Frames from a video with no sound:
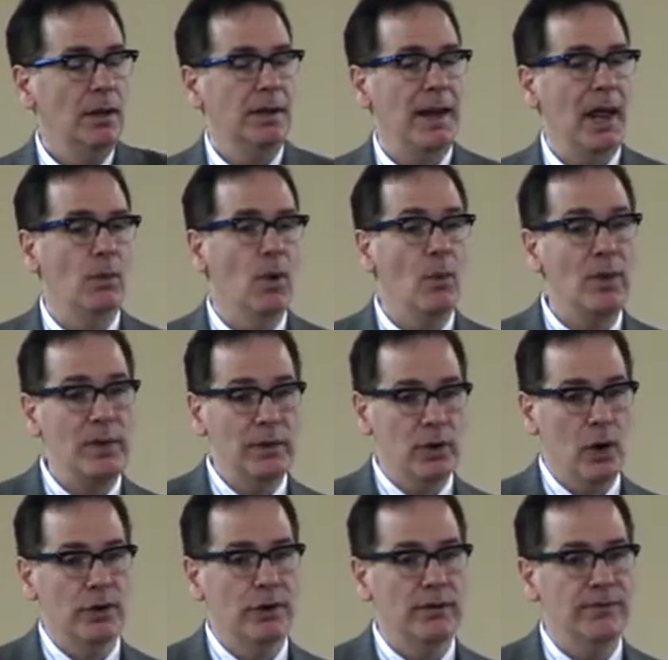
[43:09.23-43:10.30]
Now, what we would
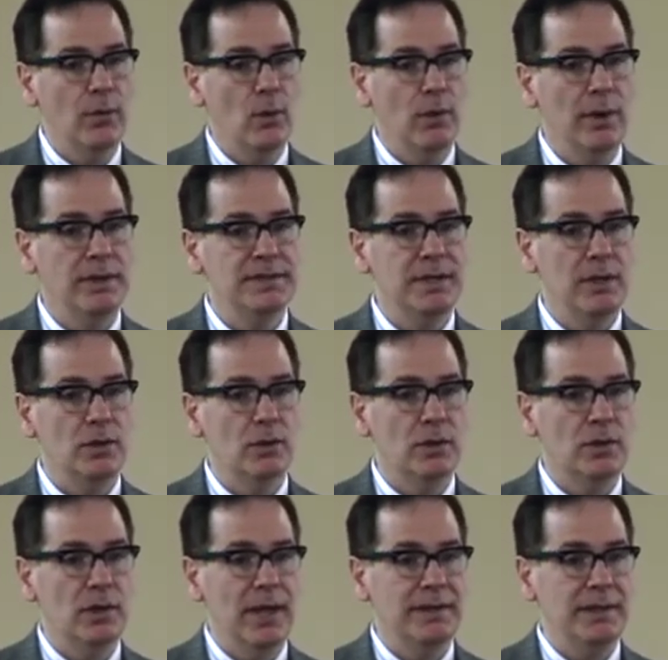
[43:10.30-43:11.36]
argue for is that you're
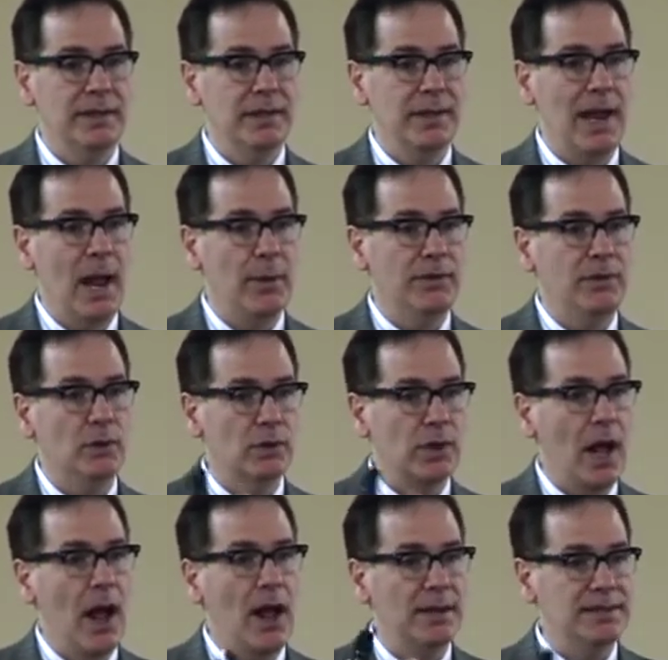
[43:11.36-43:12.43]
collecting it now and you're
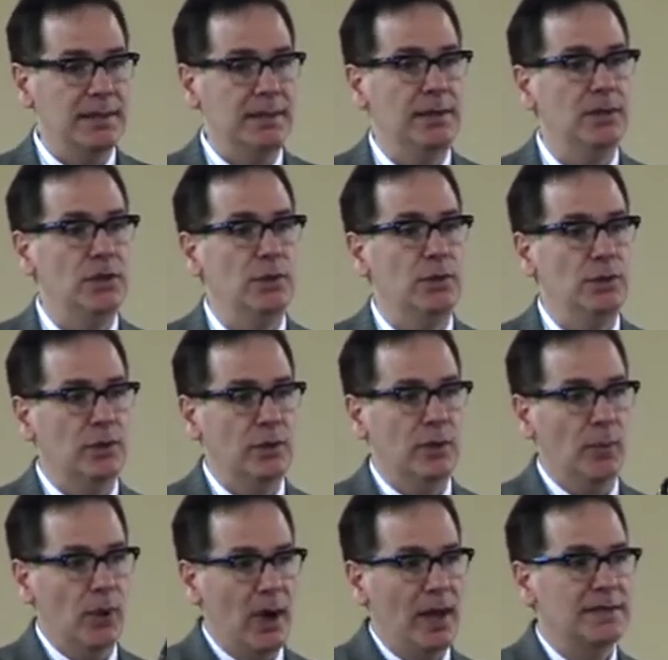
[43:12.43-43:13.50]
constantly
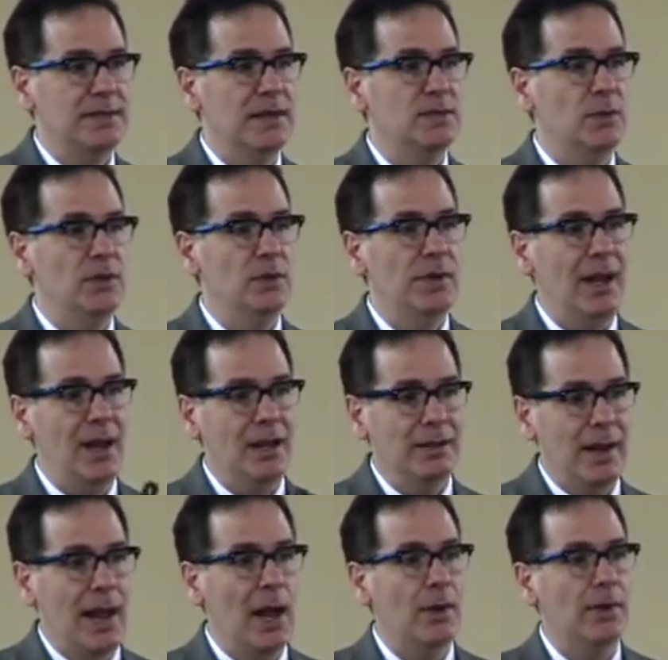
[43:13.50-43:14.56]
doing process when you can
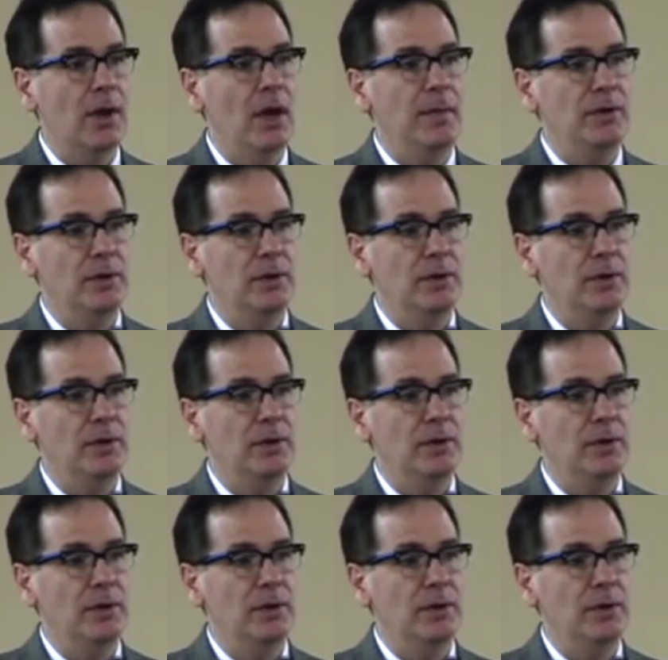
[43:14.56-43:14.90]
and outcome,